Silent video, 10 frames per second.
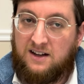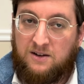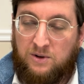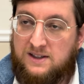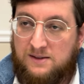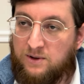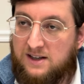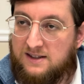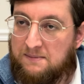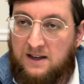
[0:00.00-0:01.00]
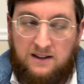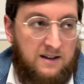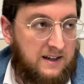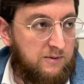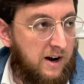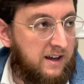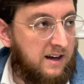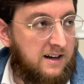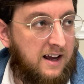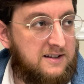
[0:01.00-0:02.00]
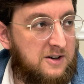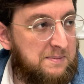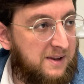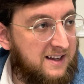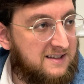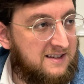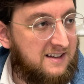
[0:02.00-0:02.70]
What does it mean to recognize your place?